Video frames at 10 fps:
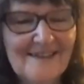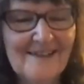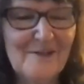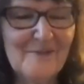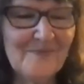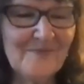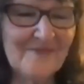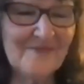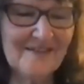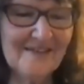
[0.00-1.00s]

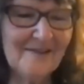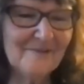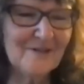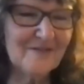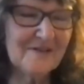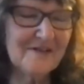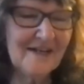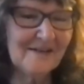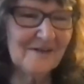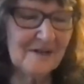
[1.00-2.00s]
That was
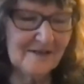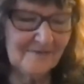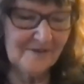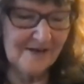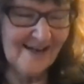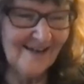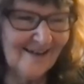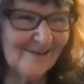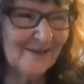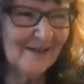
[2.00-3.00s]
very,
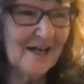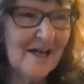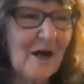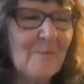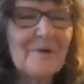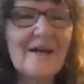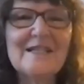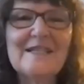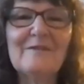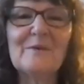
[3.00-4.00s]
very
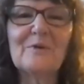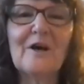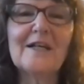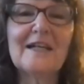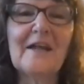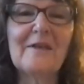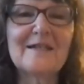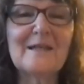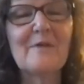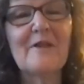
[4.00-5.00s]
comprehensive and broad. And I think
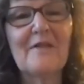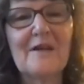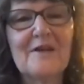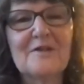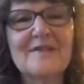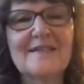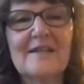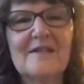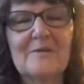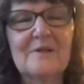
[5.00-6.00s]
some of the things you
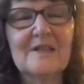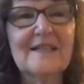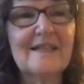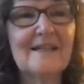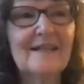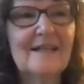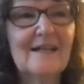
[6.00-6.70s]
said that really